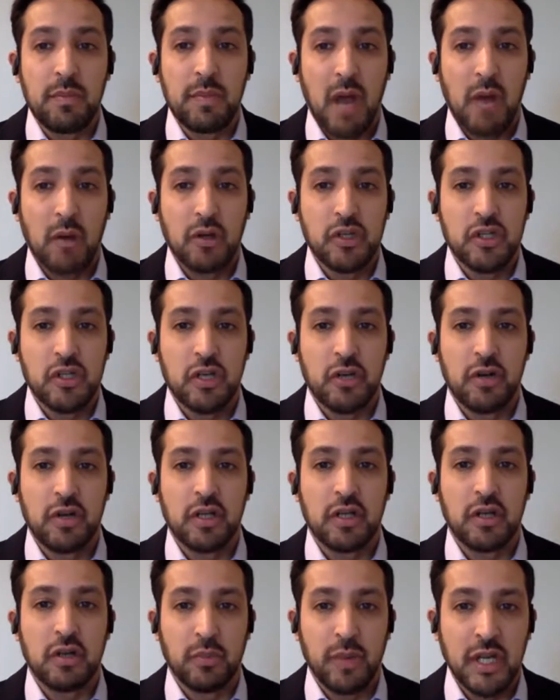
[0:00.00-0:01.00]
power
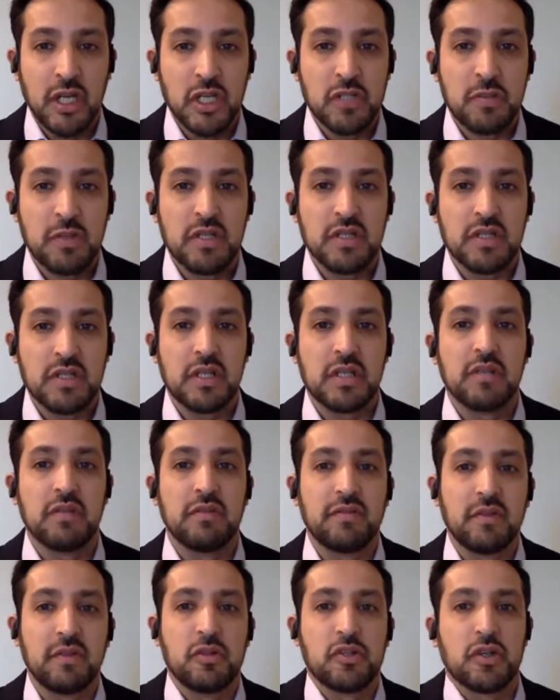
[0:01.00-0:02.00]
sharing arrangement in
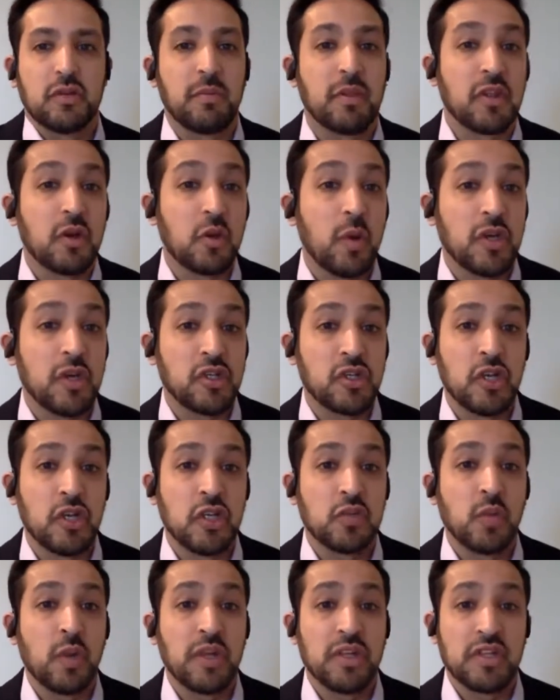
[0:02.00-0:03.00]
the future. But the question
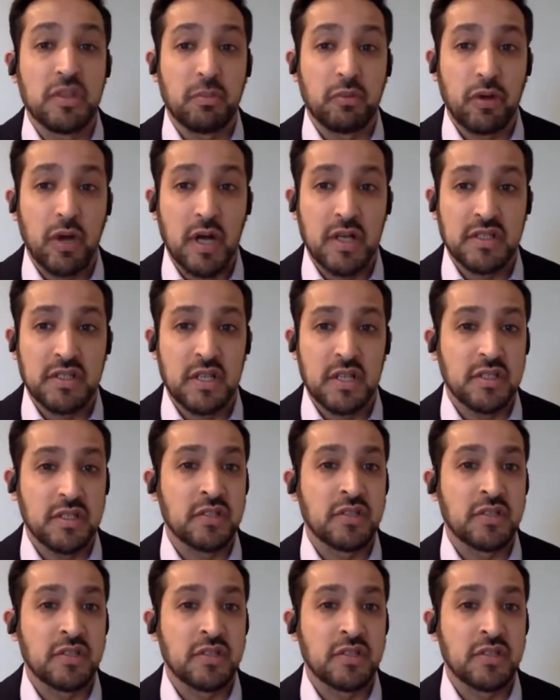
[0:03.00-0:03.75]
is, what is the process?